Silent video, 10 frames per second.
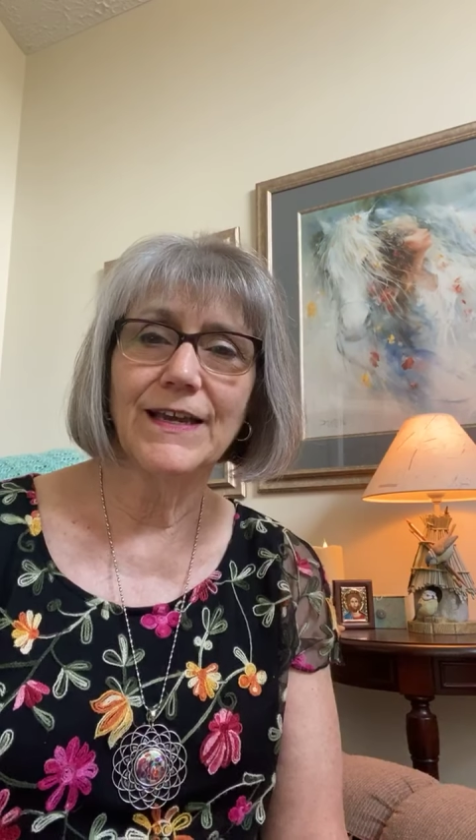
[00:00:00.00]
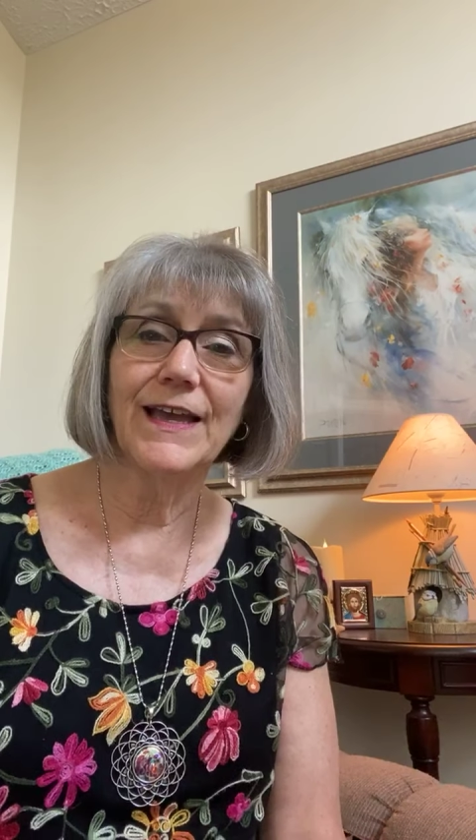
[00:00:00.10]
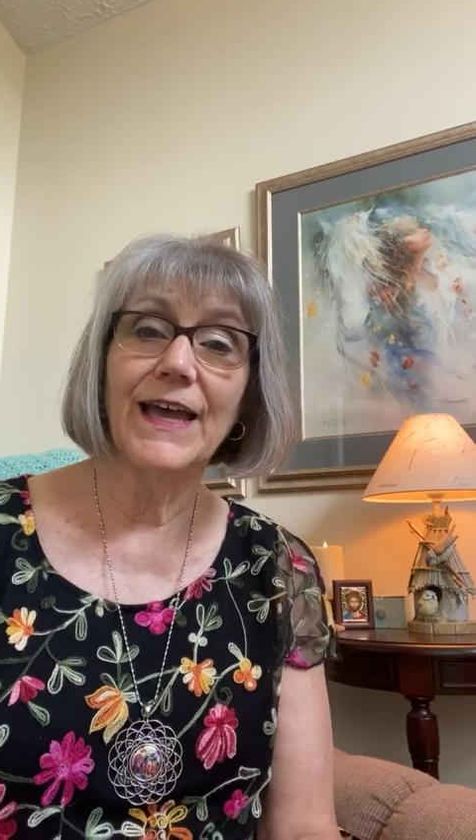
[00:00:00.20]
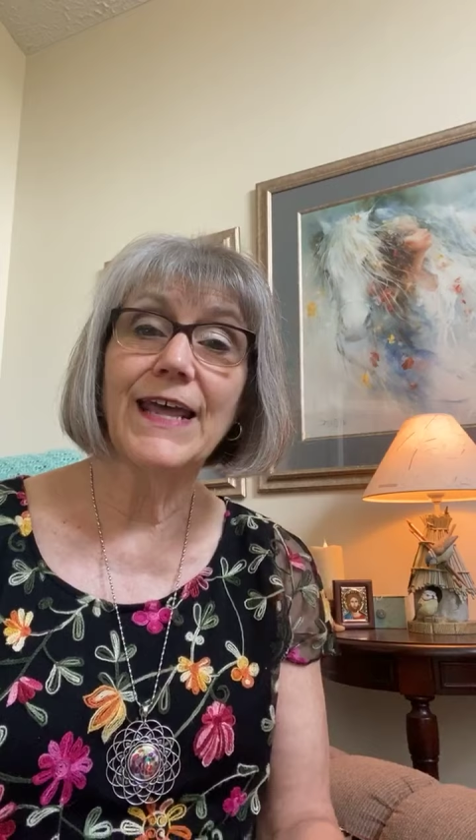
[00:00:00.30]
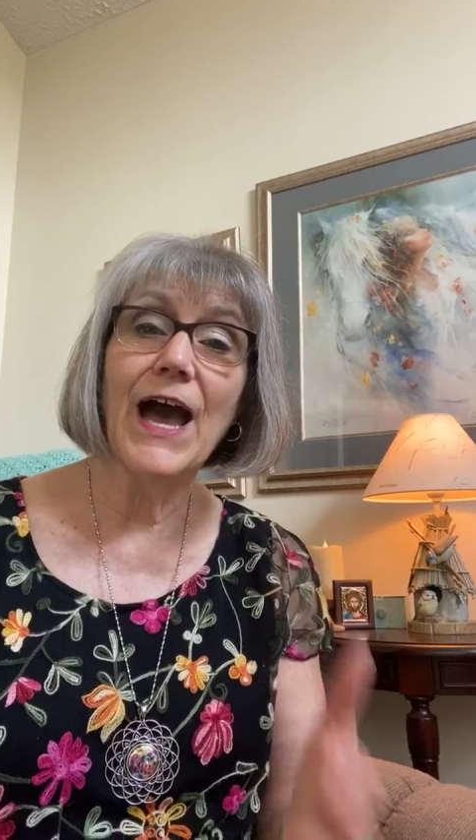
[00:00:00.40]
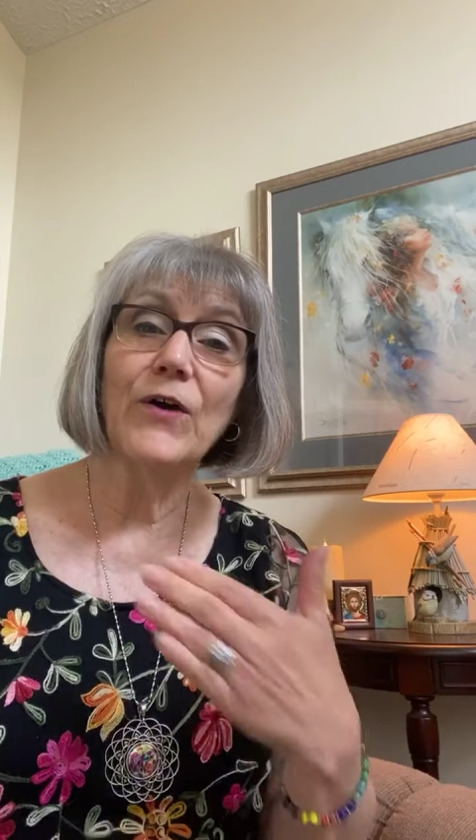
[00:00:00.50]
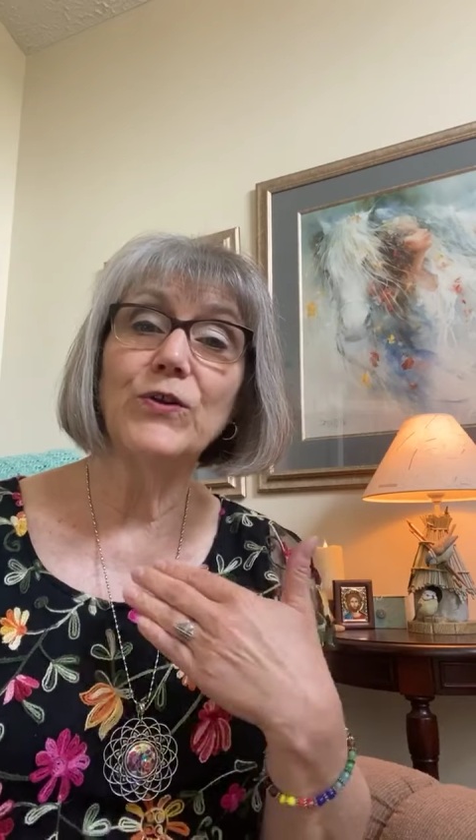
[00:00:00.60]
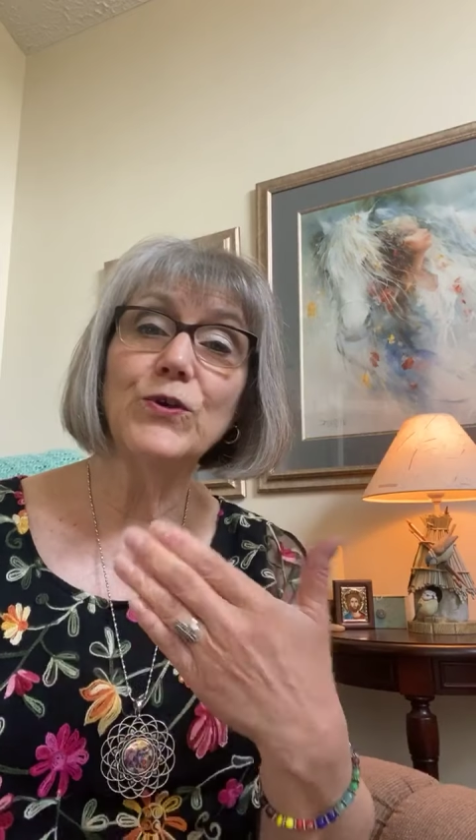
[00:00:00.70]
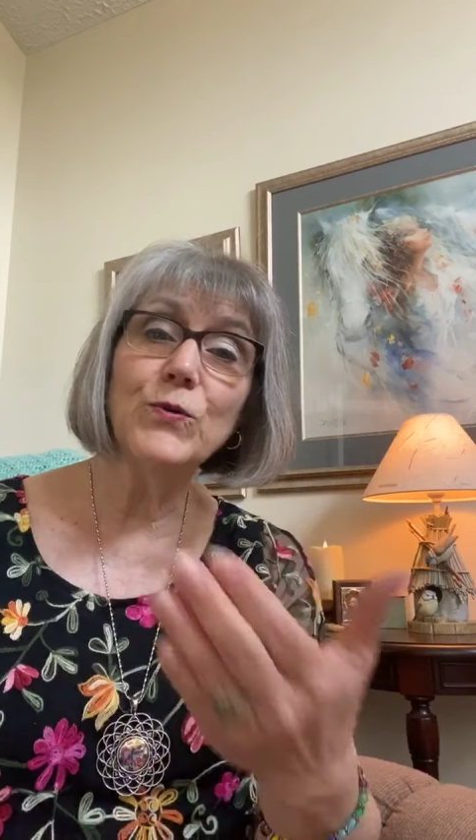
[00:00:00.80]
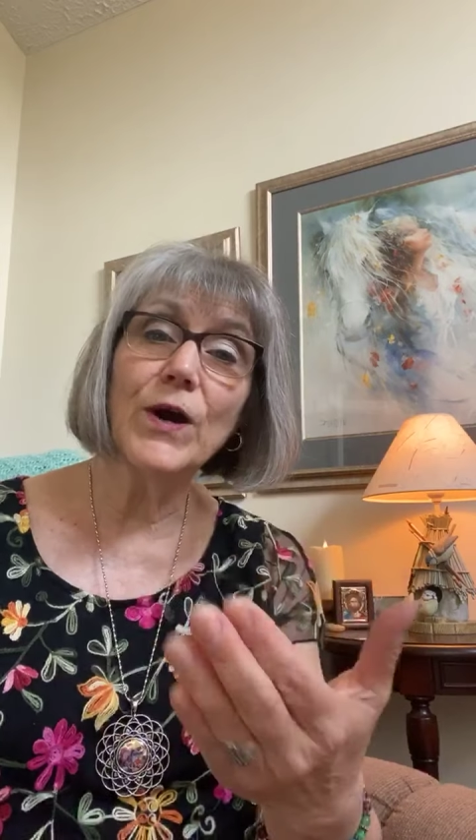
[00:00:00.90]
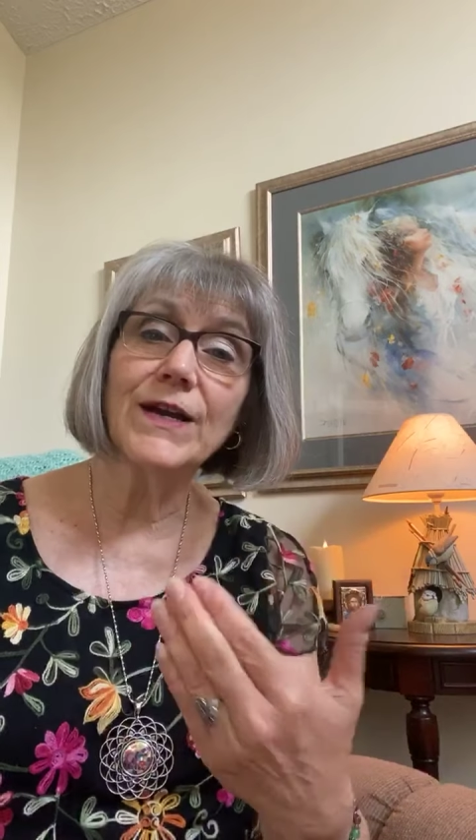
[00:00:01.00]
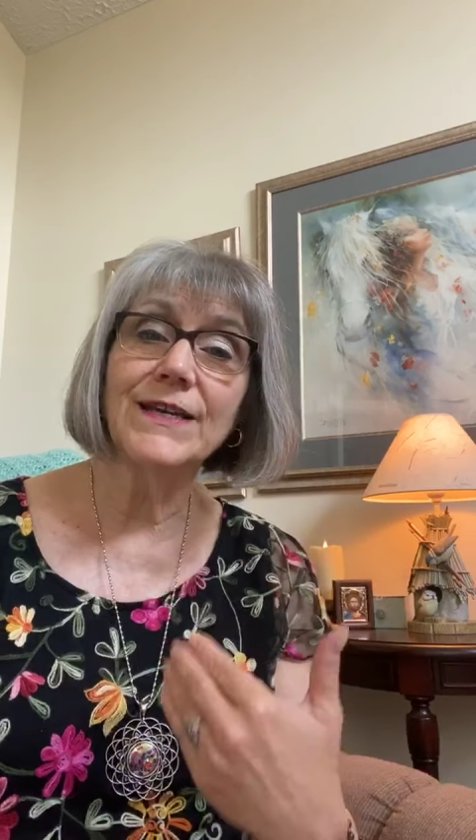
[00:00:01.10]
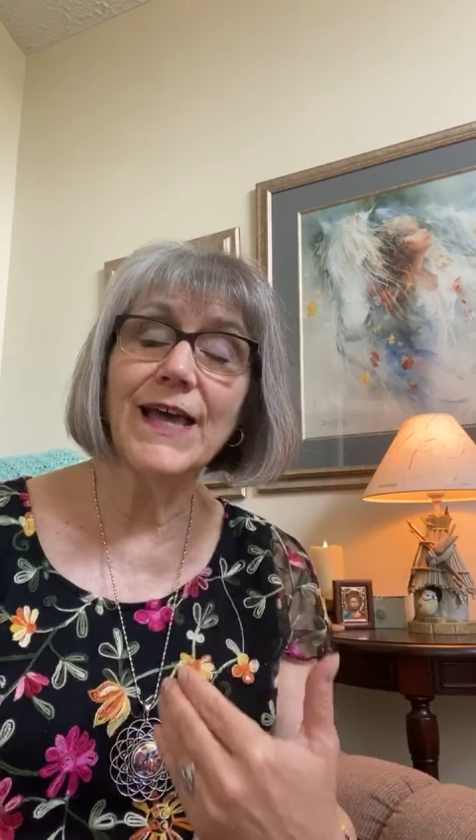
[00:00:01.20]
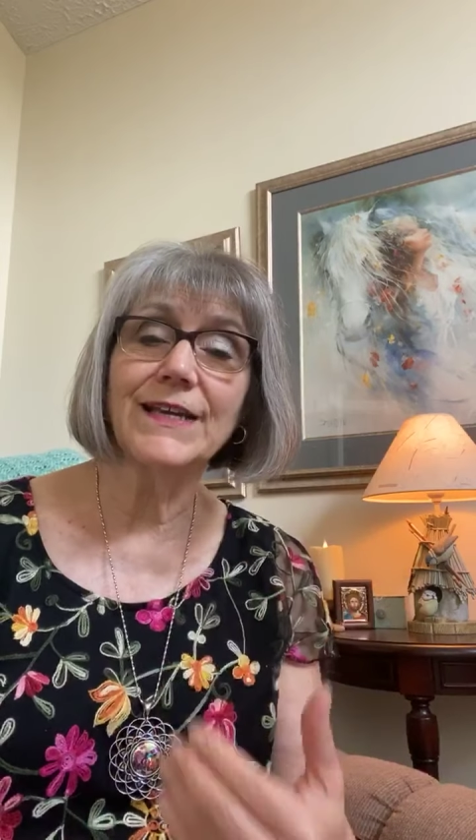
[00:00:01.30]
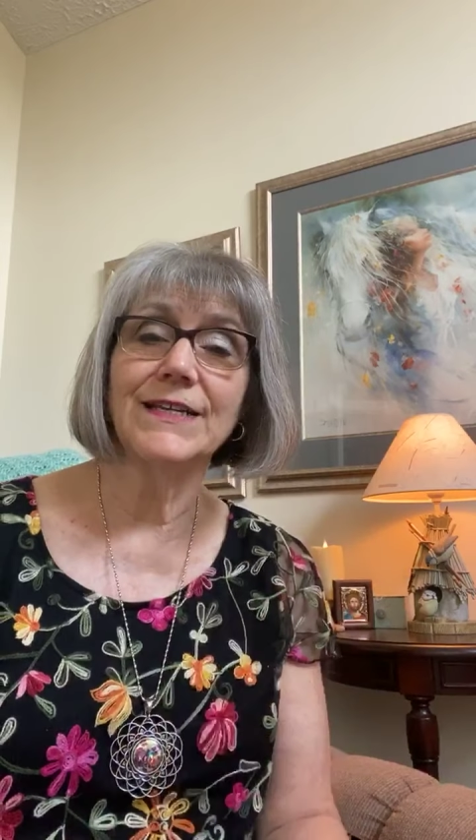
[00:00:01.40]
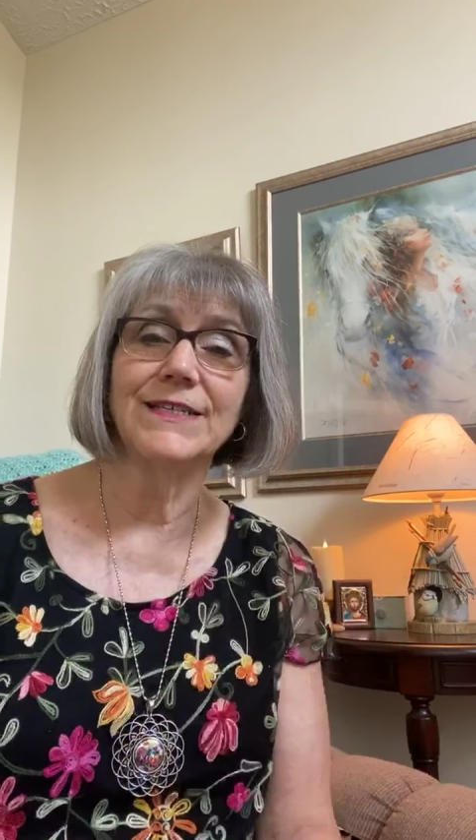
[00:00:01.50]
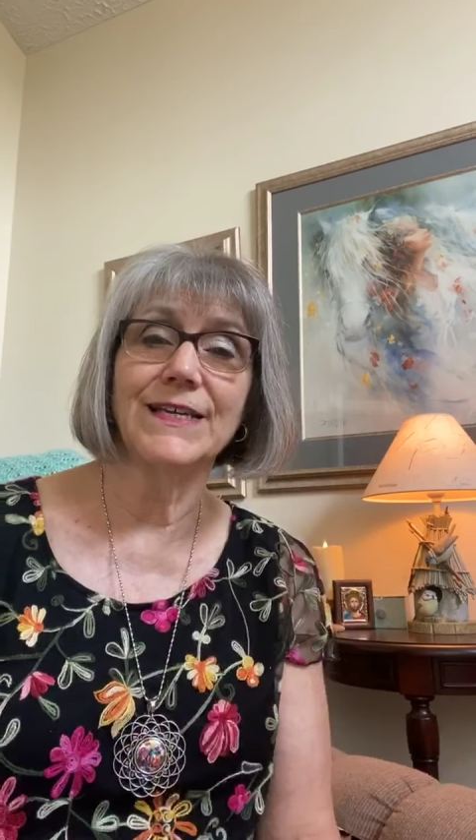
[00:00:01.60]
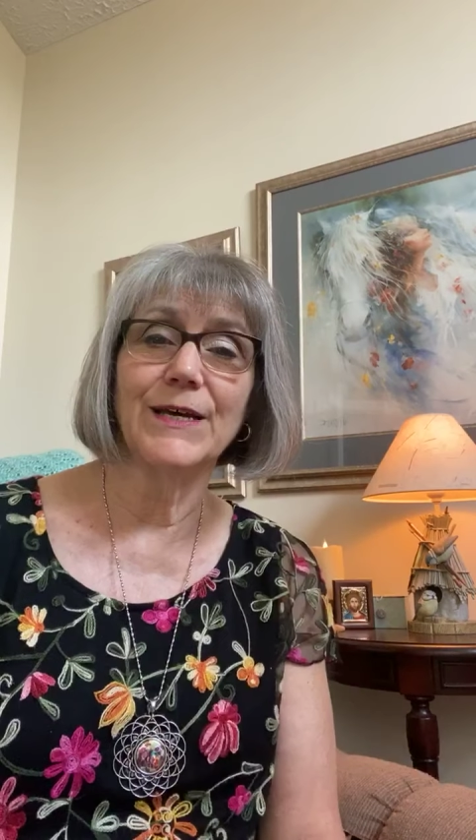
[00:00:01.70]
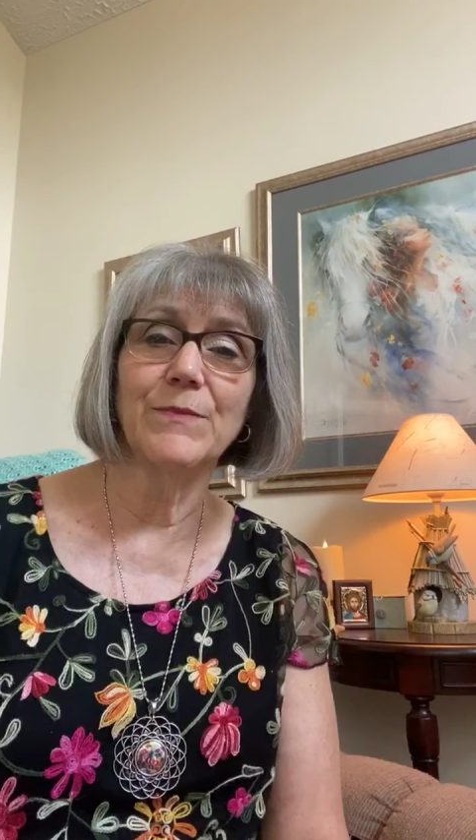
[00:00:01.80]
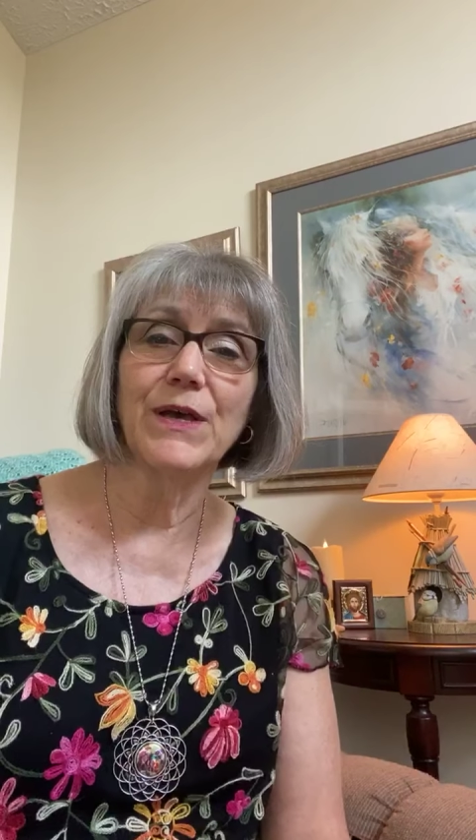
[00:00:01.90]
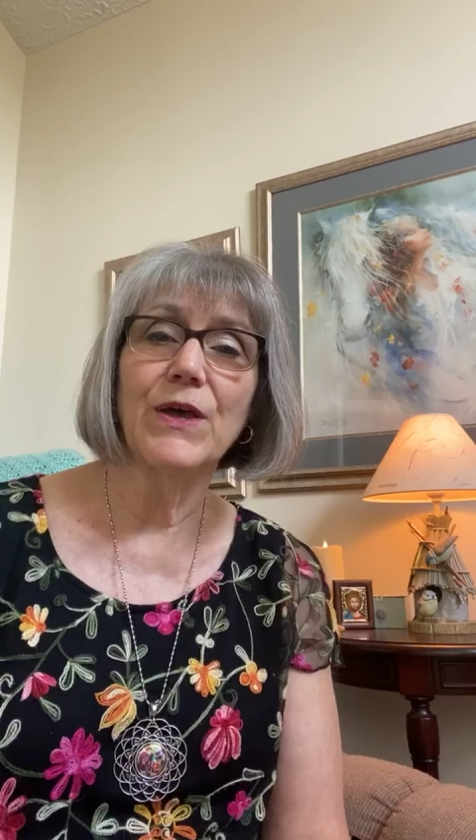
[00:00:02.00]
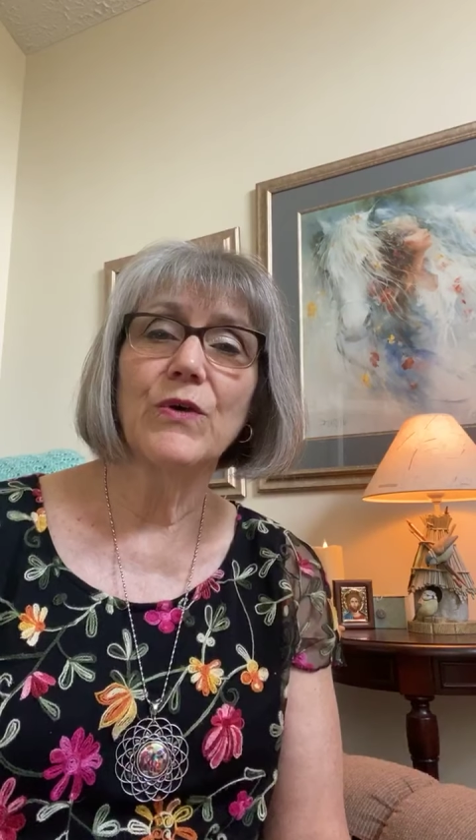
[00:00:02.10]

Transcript: and how you are connecting to him